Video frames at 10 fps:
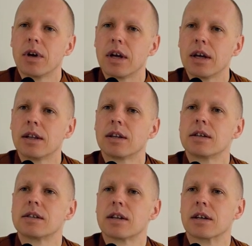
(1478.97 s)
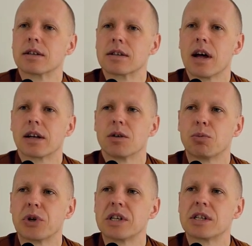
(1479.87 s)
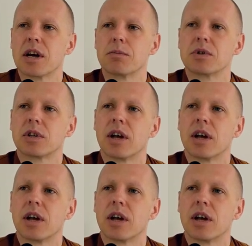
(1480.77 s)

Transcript: in these things like the precepts,